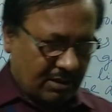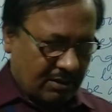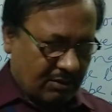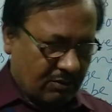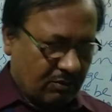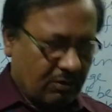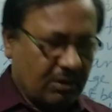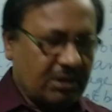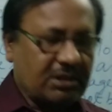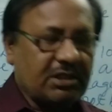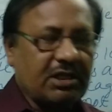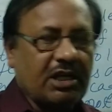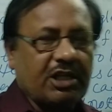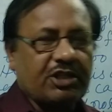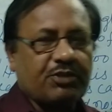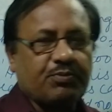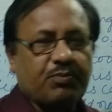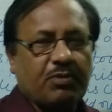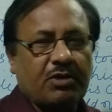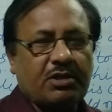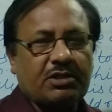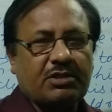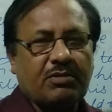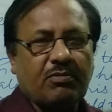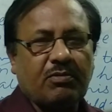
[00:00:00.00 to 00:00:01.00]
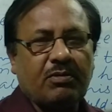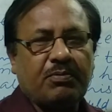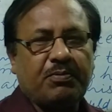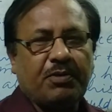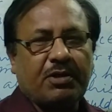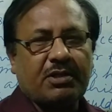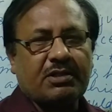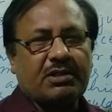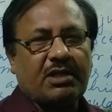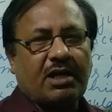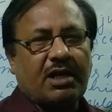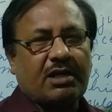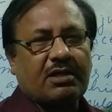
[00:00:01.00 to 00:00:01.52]
Who is responsible
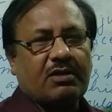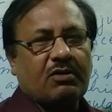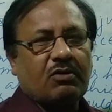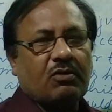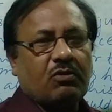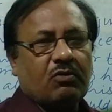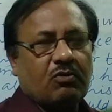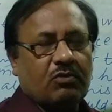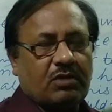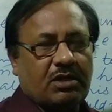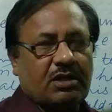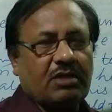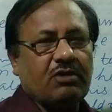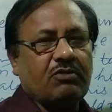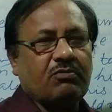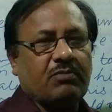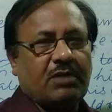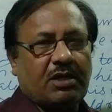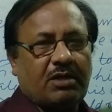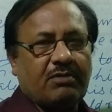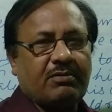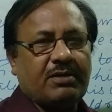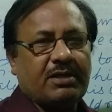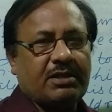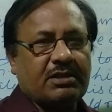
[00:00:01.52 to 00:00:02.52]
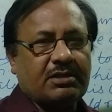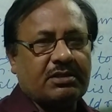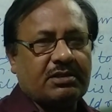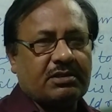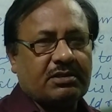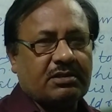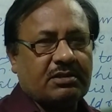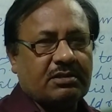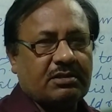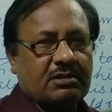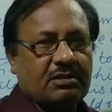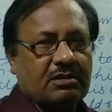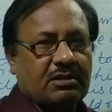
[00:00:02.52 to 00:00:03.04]
for that? We human
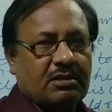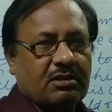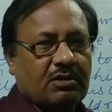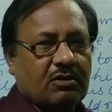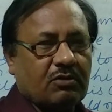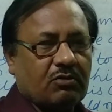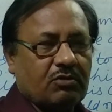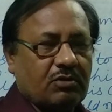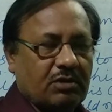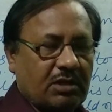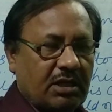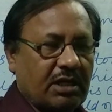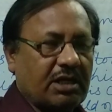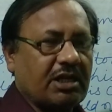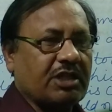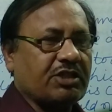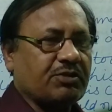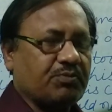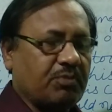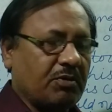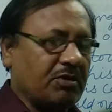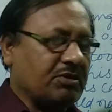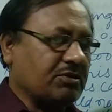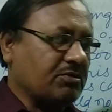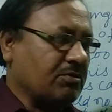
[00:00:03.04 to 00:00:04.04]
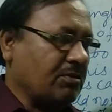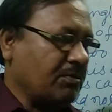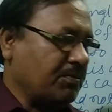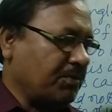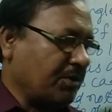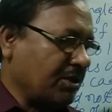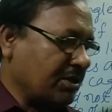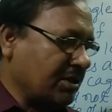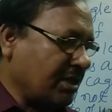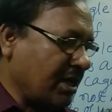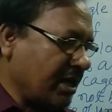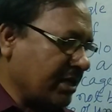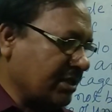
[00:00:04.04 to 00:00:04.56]
beings. We are responsible for
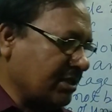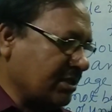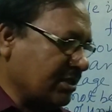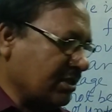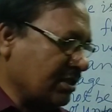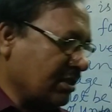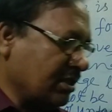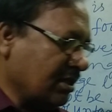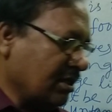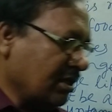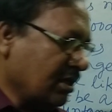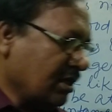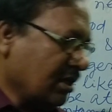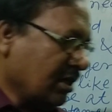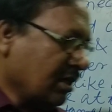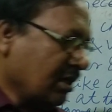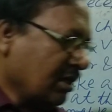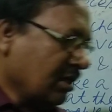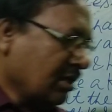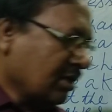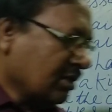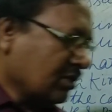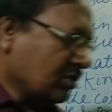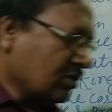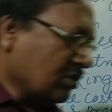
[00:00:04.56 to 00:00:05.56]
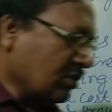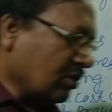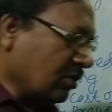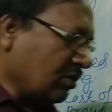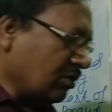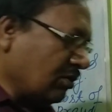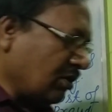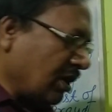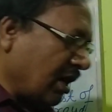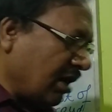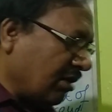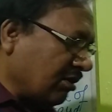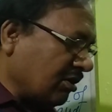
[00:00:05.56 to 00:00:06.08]
that.
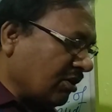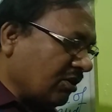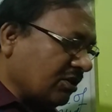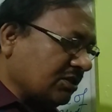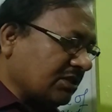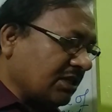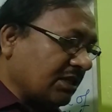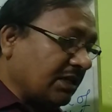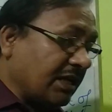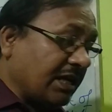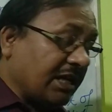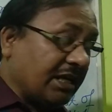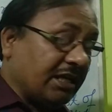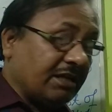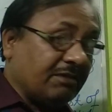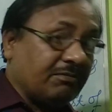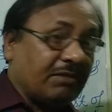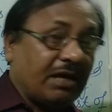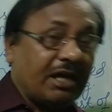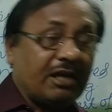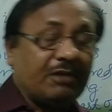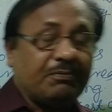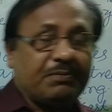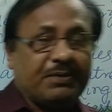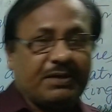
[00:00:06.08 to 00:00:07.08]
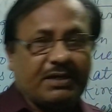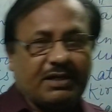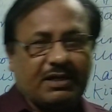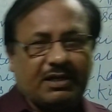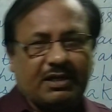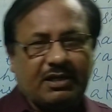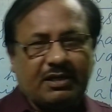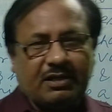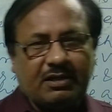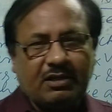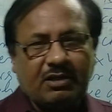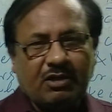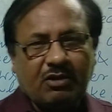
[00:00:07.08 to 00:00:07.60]
So, how does an animal feel
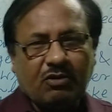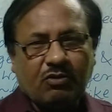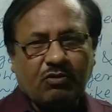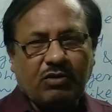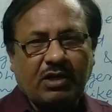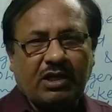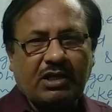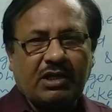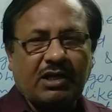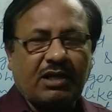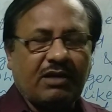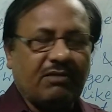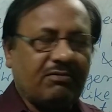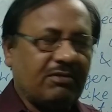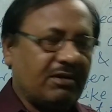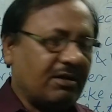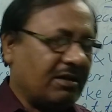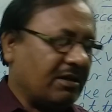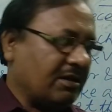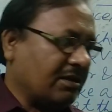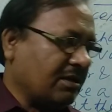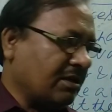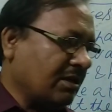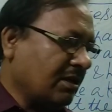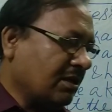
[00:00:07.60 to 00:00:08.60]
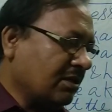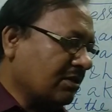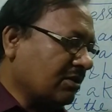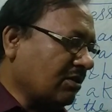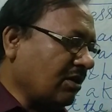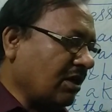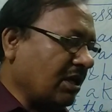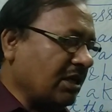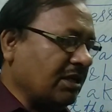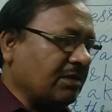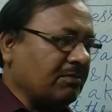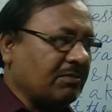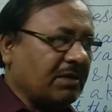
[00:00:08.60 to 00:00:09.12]
whenever
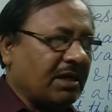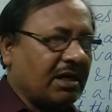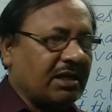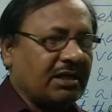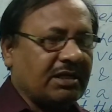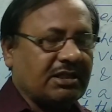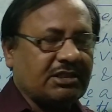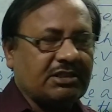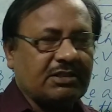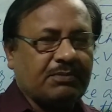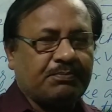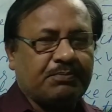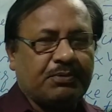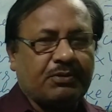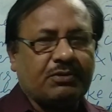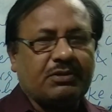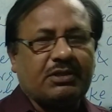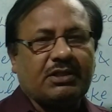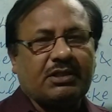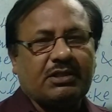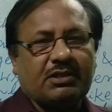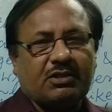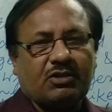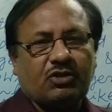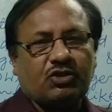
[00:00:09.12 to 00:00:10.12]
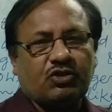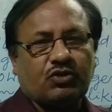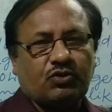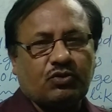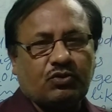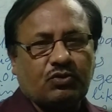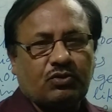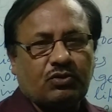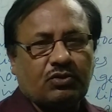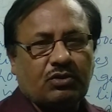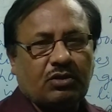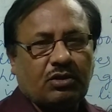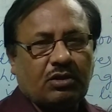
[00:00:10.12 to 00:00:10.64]
the animal is put in the
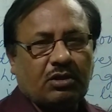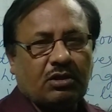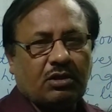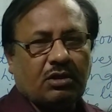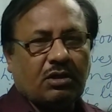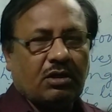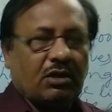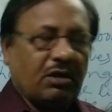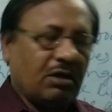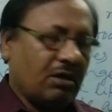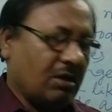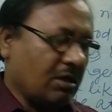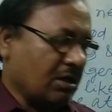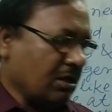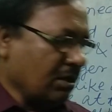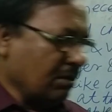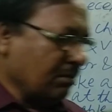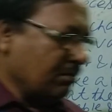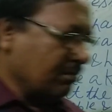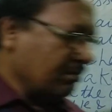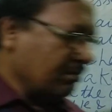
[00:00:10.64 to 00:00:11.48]
zoo or